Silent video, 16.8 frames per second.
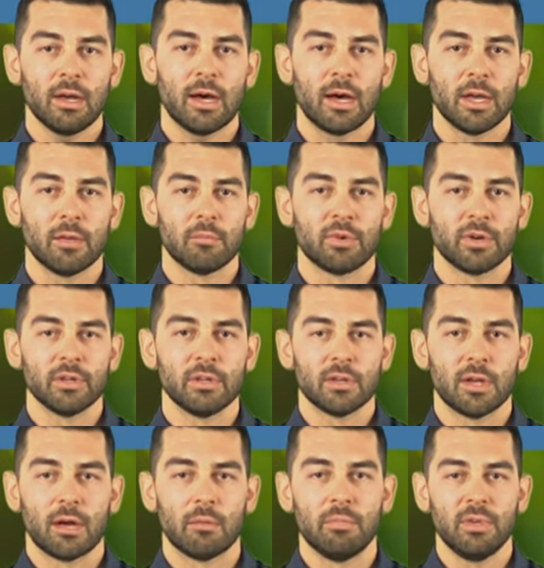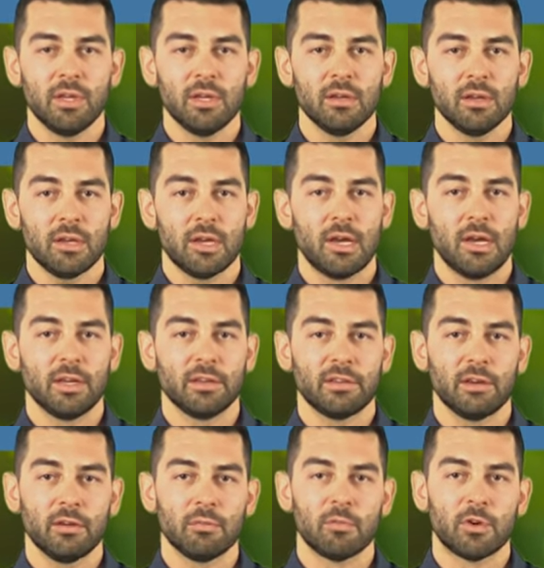hybrid, a big
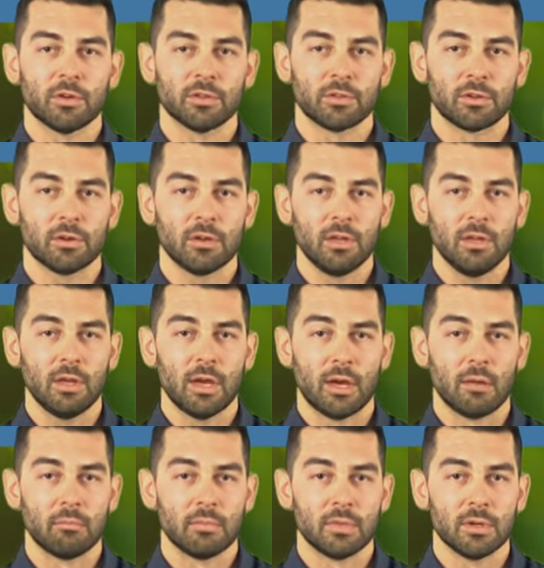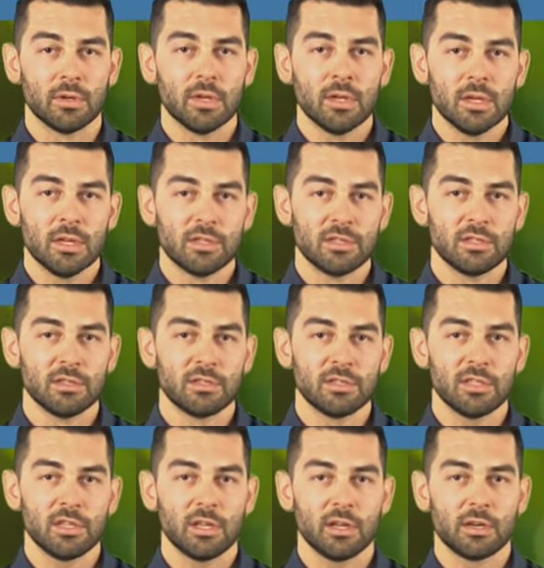electric motor EM is in
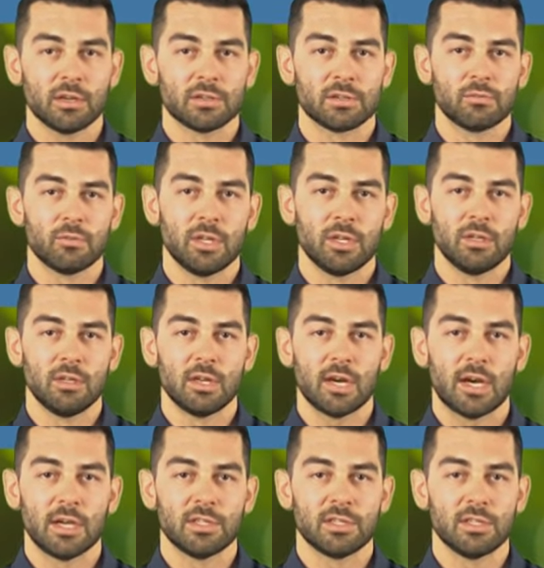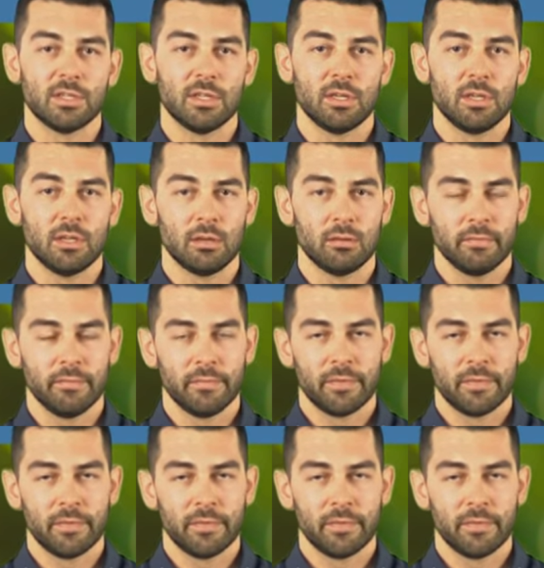series with the ICE.